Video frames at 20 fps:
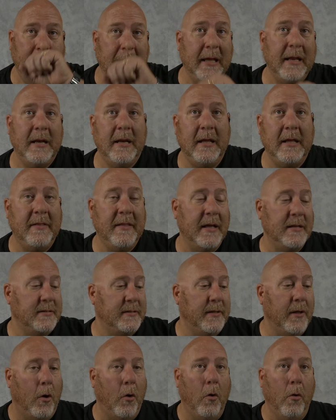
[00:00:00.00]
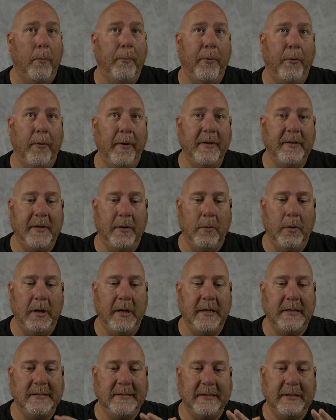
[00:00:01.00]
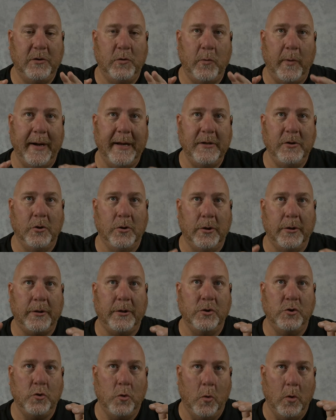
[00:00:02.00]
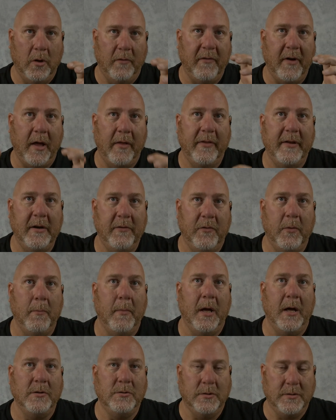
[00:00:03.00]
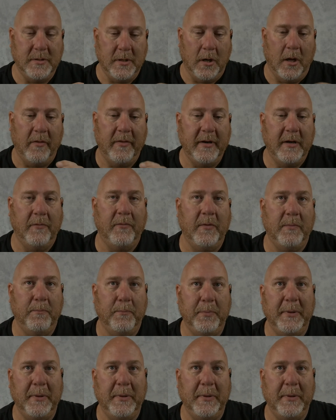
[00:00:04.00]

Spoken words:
And that's the whole point, though, is granular control of all the different modules and all the different